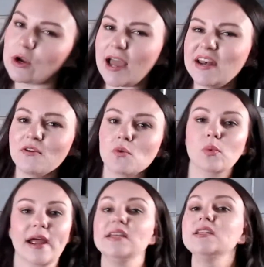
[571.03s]
a kind of
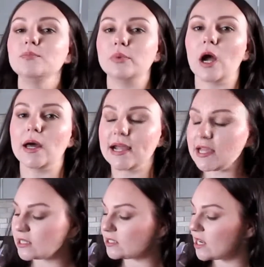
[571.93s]
a random
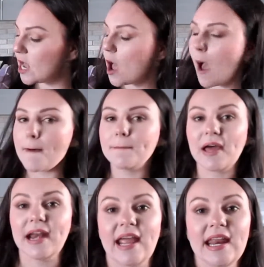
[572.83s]
product,
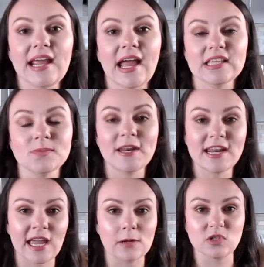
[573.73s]
but it has
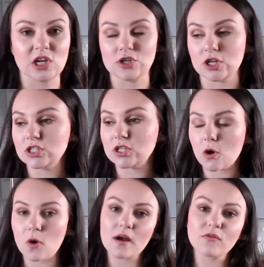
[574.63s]
been a game changer.
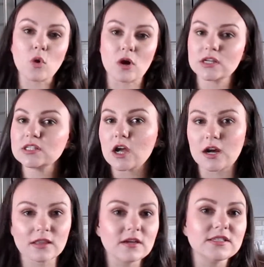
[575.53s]
So of course,
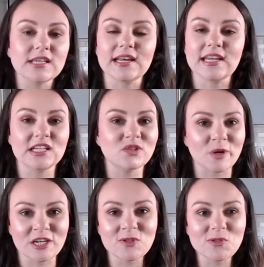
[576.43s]
our little son, he's
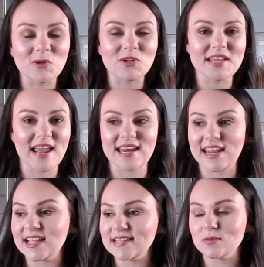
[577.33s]
1 year old and
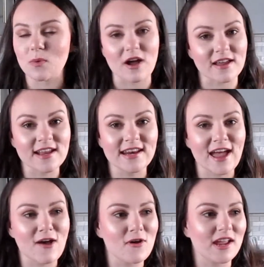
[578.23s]
he is walking
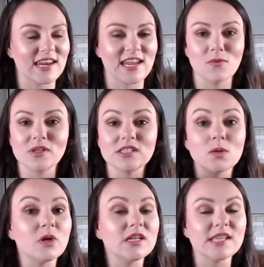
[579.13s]
now and he wants
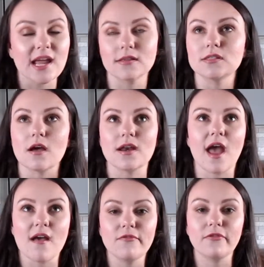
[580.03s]
to put his hands on
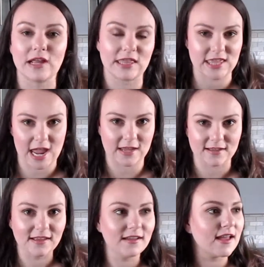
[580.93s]
everything.
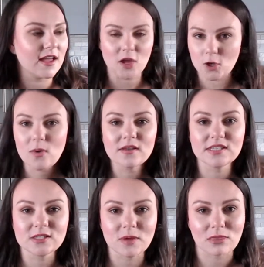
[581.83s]
Who
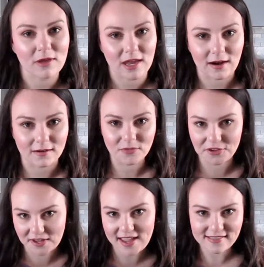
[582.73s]
else is with me here?
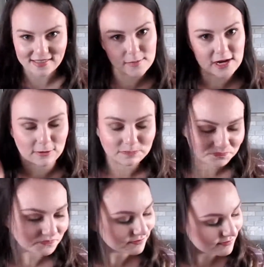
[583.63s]
Okay, let me know.
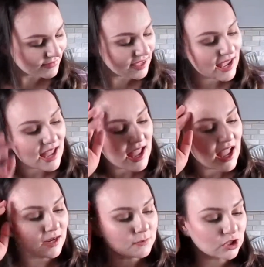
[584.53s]

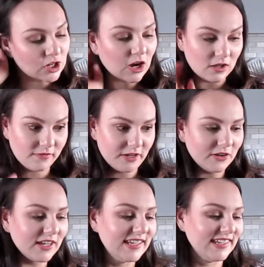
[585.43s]
I'm sure all of
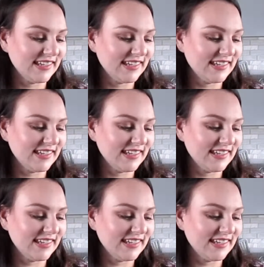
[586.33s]
you.